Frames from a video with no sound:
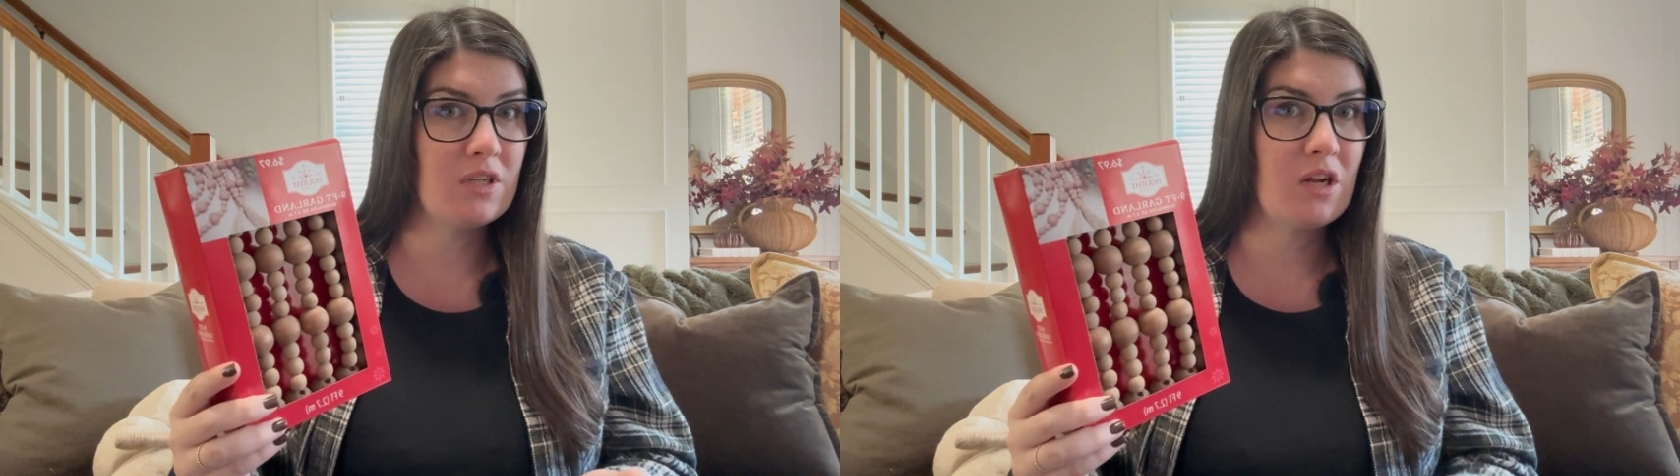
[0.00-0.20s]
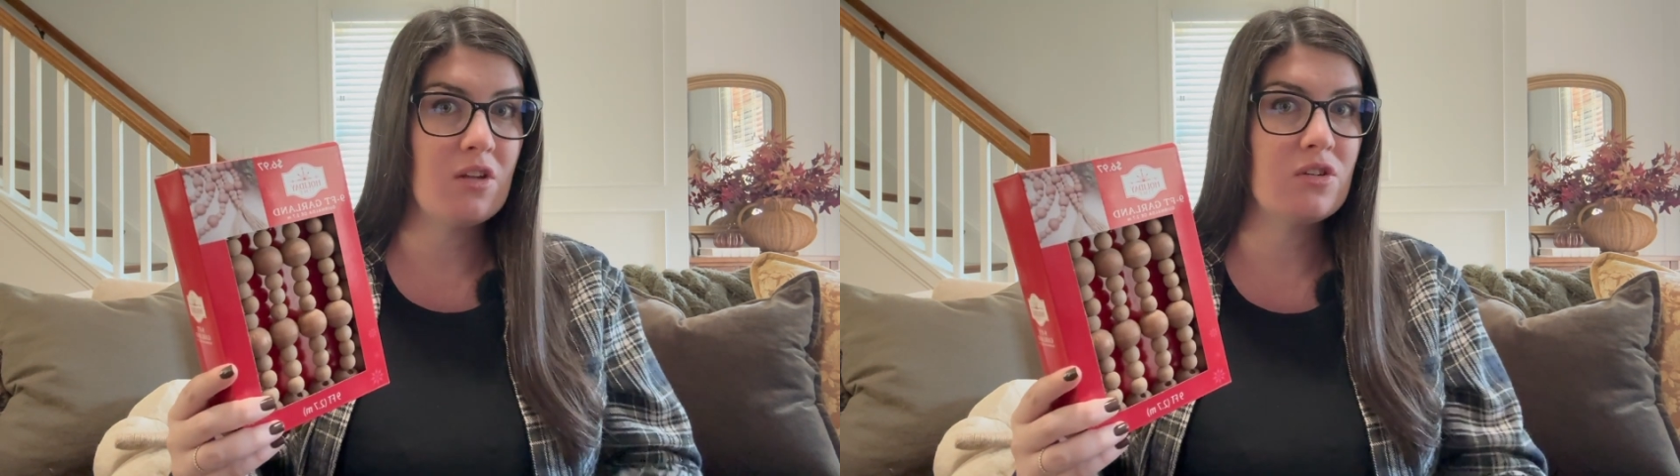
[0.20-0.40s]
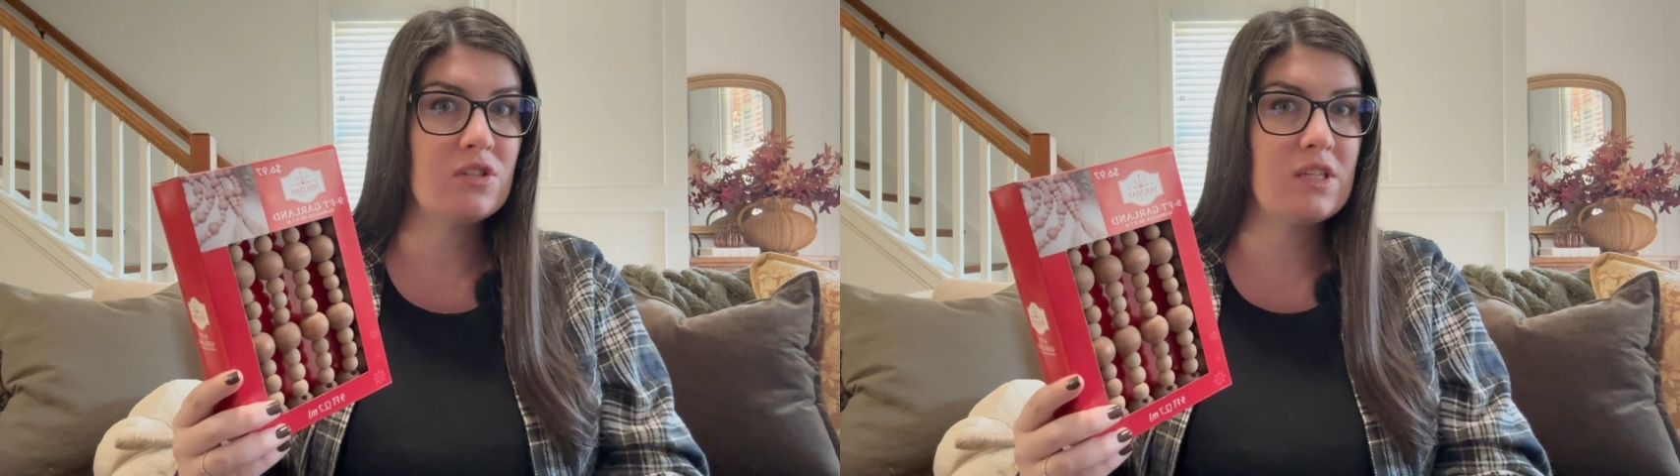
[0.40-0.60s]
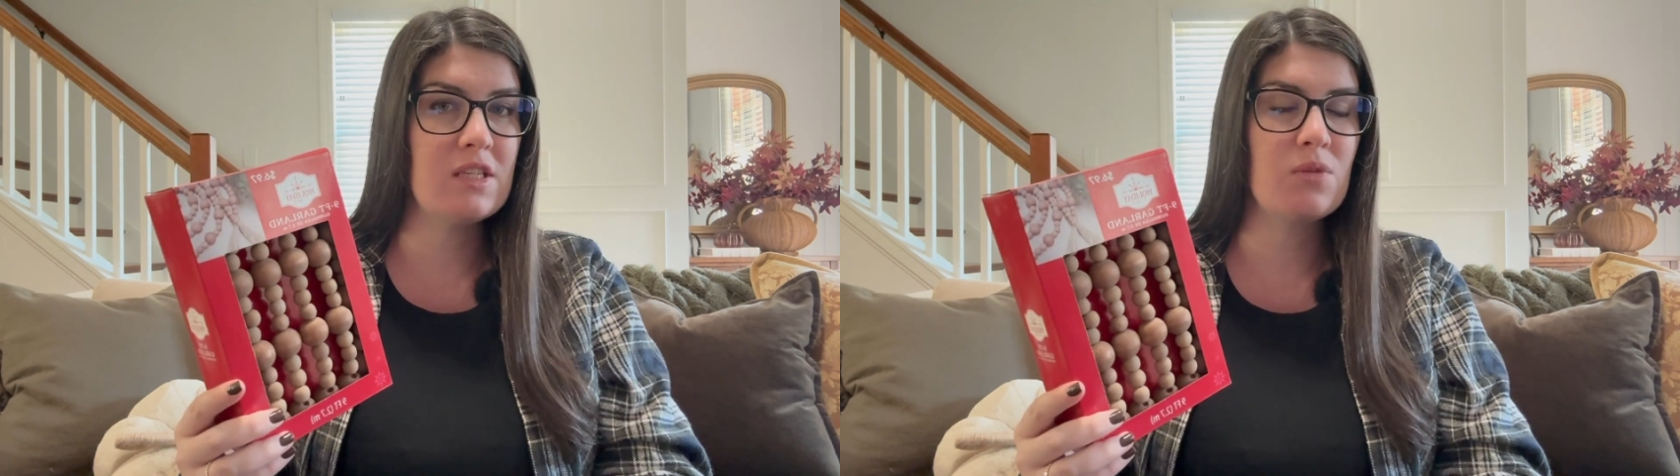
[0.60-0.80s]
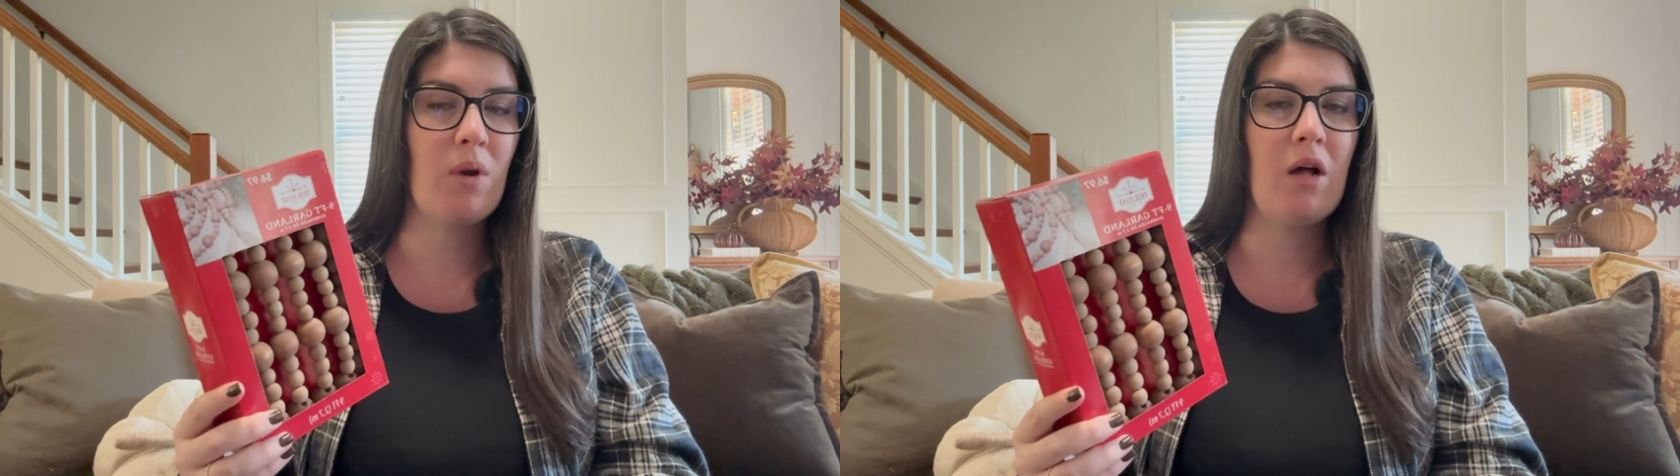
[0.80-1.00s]
colors
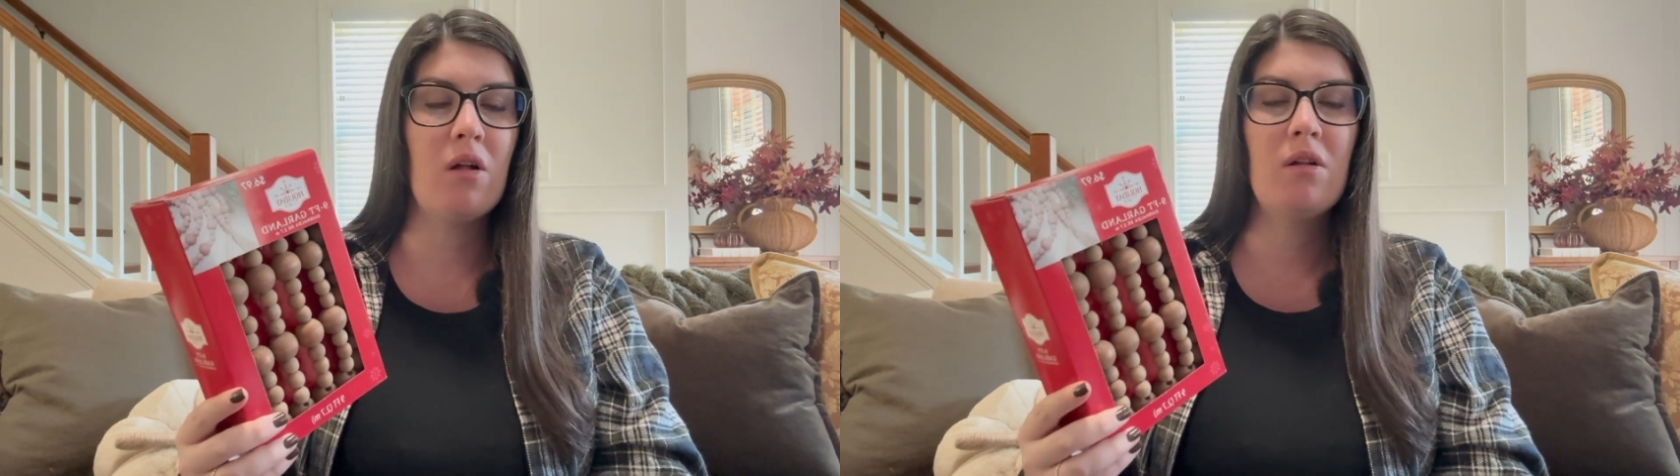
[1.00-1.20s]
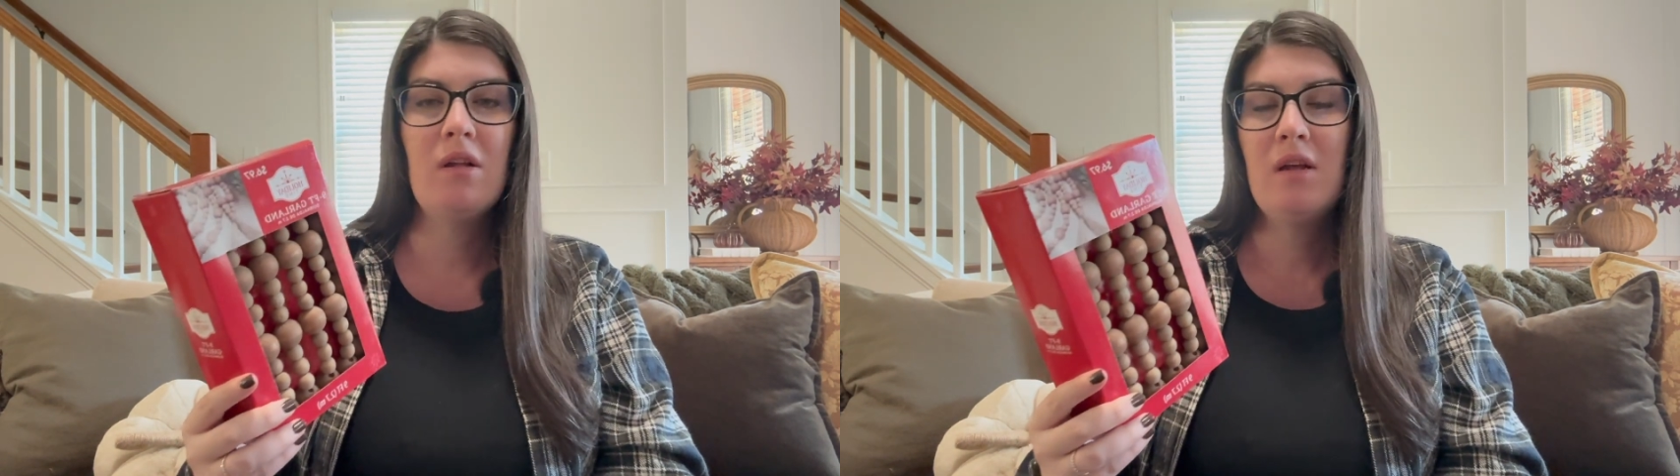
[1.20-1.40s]
as well.